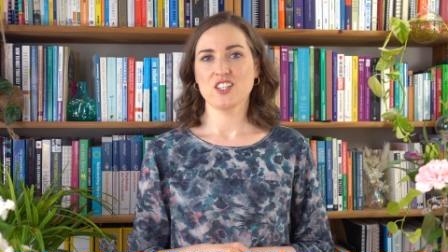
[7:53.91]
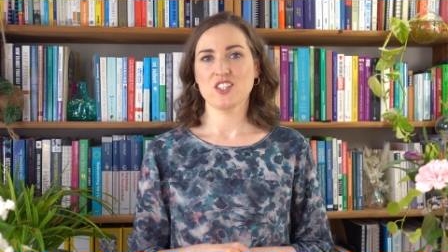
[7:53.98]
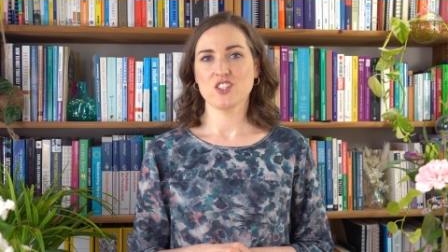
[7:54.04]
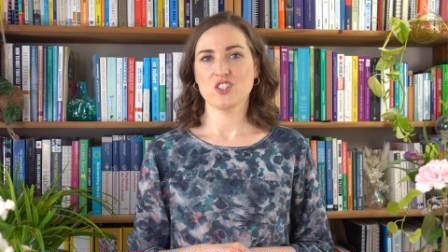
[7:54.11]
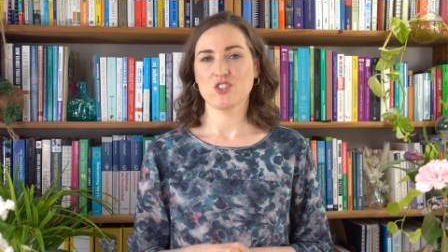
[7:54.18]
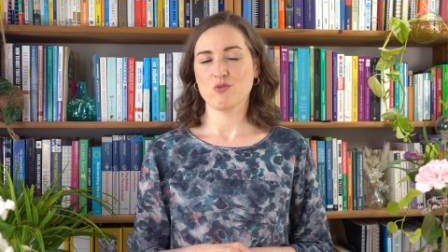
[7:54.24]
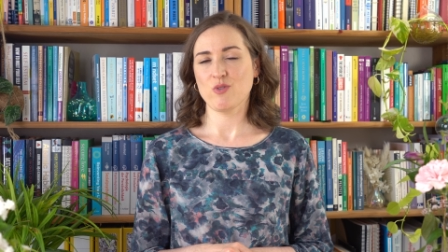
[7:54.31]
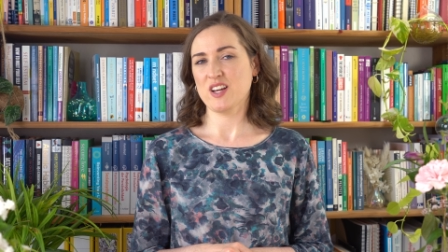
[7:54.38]

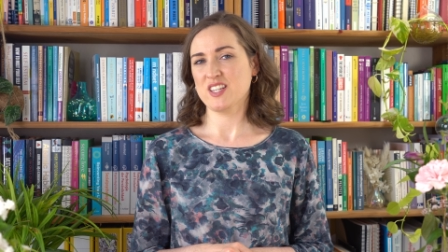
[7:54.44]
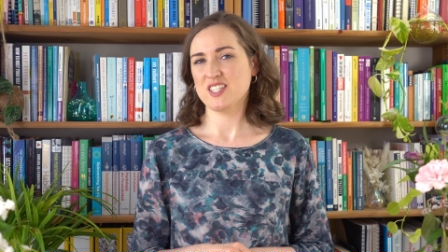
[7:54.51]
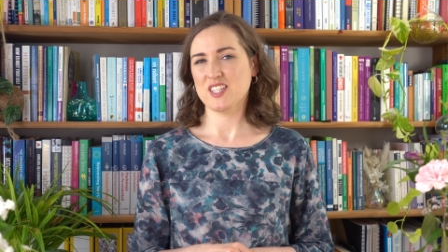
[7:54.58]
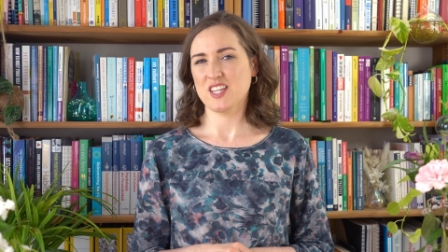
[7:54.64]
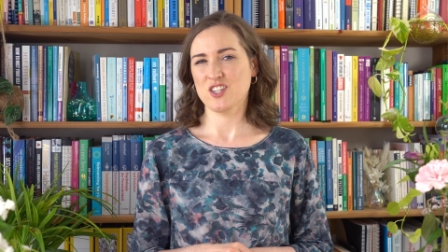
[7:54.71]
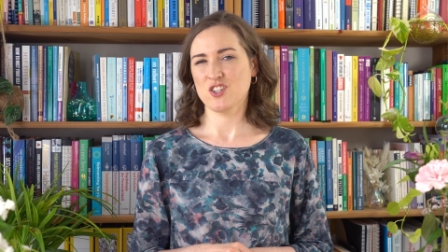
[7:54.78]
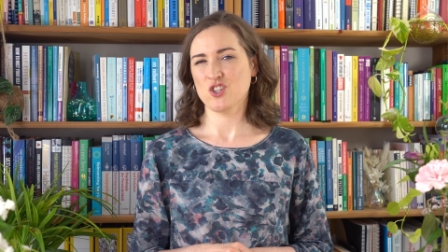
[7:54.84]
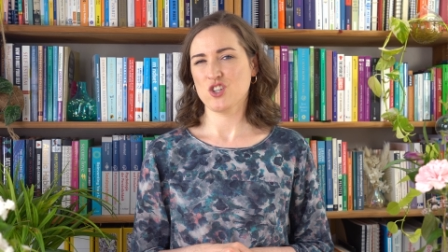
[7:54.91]
stress,
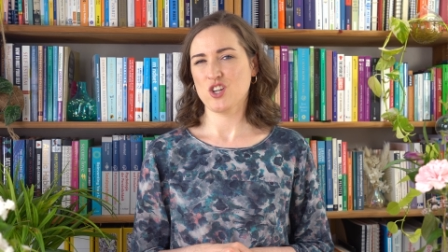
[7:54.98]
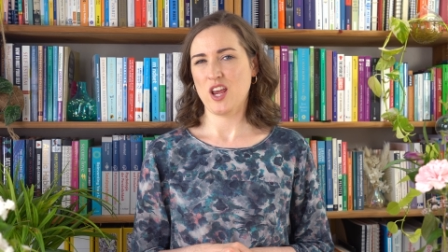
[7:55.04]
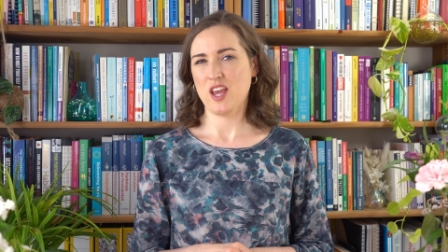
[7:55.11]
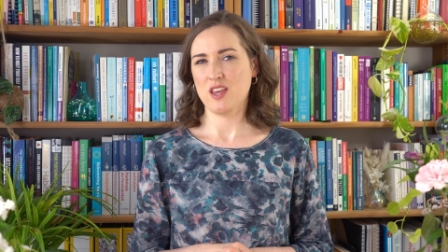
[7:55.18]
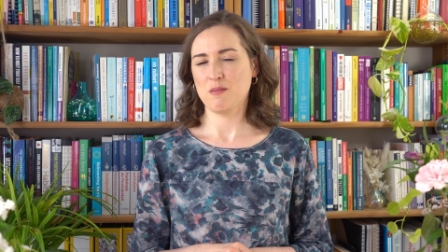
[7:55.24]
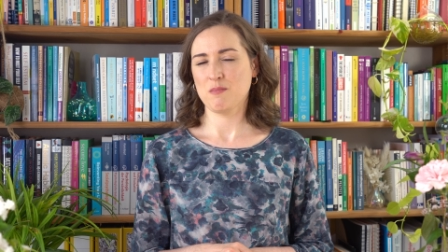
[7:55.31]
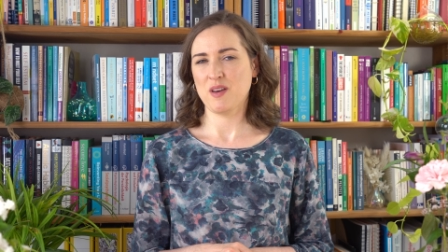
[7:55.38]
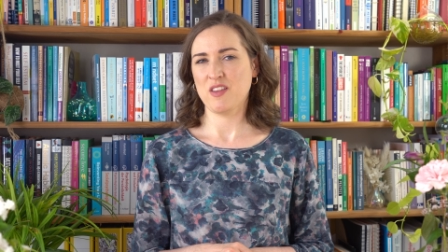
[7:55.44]
and
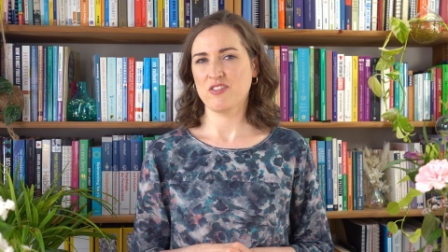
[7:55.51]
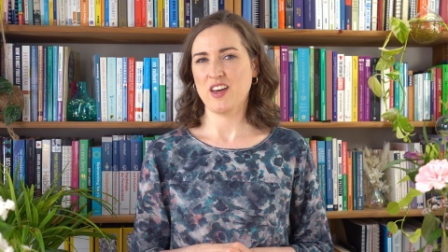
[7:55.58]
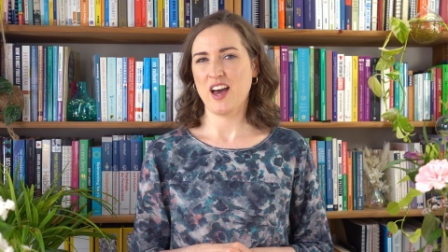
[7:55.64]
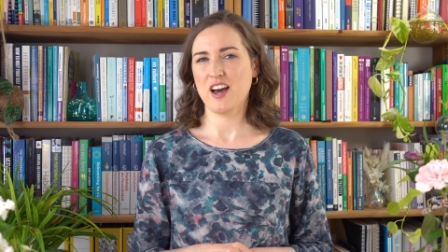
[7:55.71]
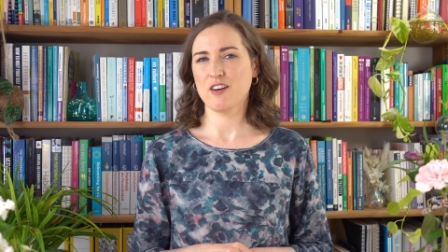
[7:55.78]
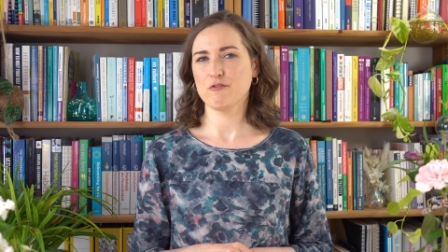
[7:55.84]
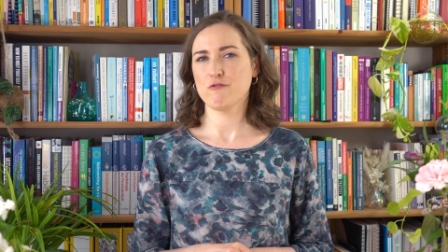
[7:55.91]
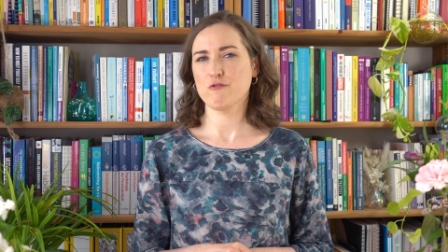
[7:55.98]
shame, and
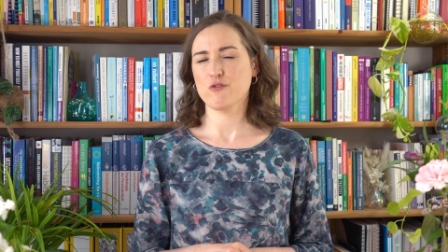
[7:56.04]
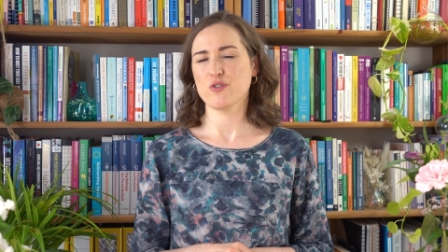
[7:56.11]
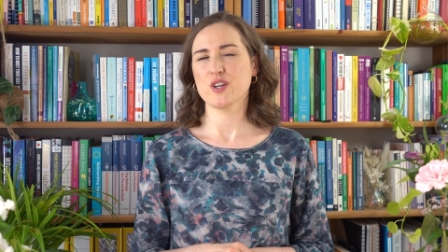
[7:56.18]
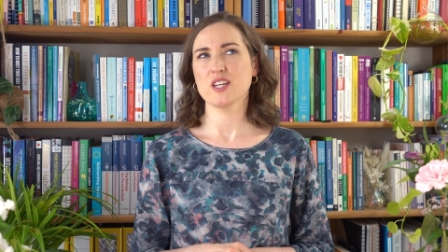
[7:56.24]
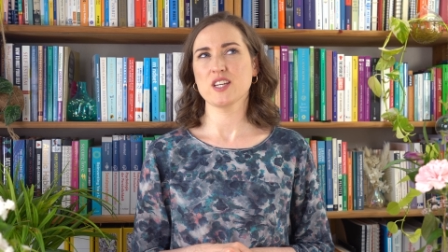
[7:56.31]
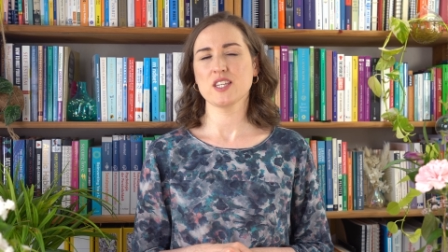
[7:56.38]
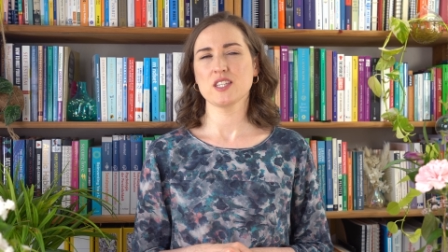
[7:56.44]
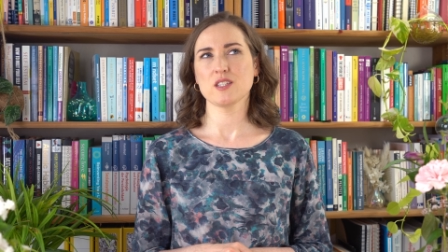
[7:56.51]
that
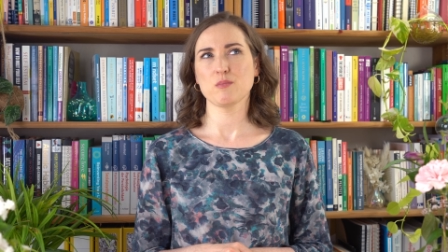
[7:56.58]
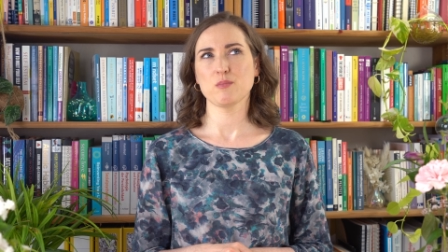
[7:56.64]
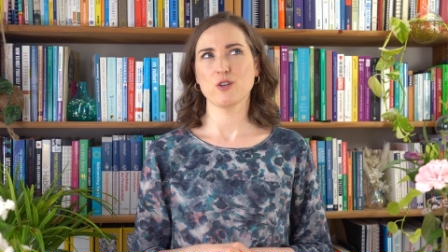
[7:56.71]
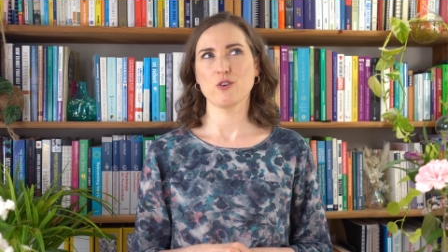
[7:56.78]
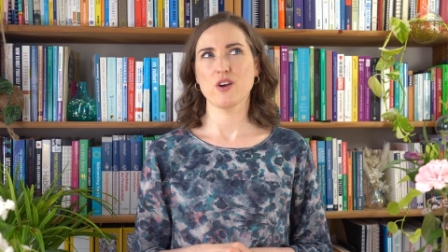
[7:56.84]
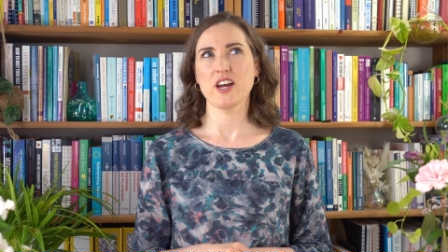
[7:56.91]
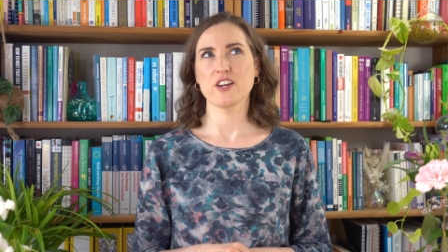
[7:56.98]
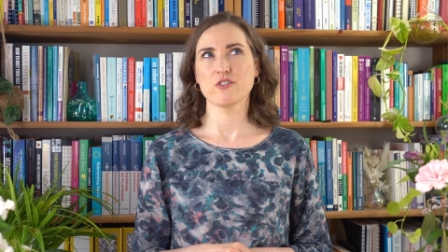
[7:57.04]
frees up
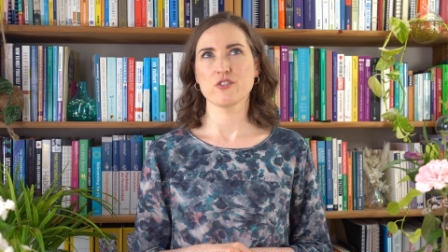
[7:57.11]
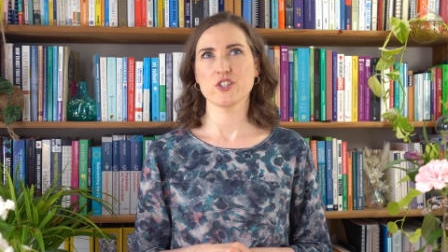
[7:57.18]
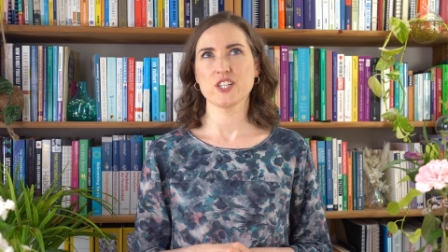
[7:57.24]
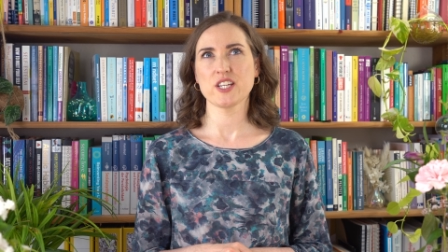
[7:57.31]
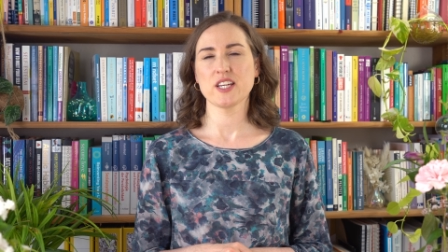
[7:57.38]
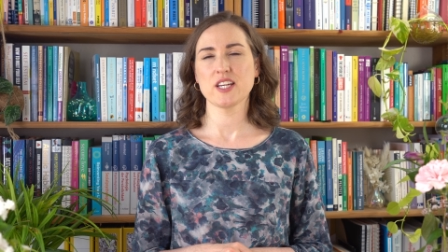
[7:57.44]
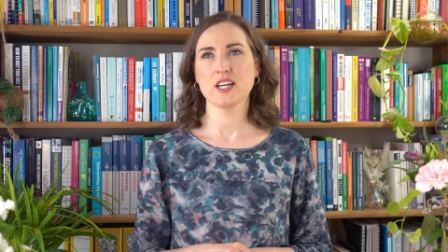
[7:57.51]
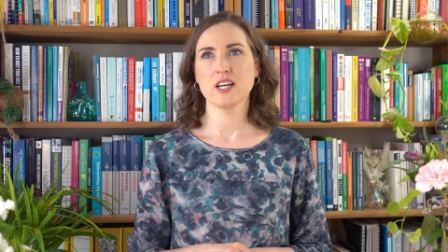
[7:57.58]
your
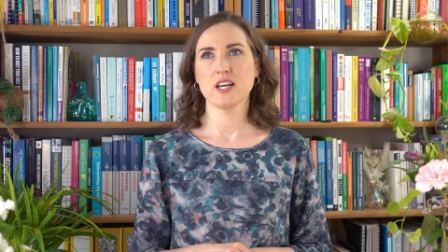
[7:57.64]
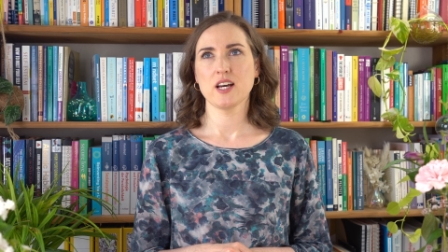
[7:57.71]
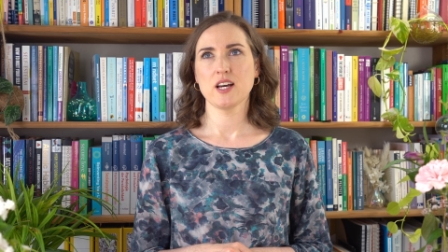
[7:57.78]
energy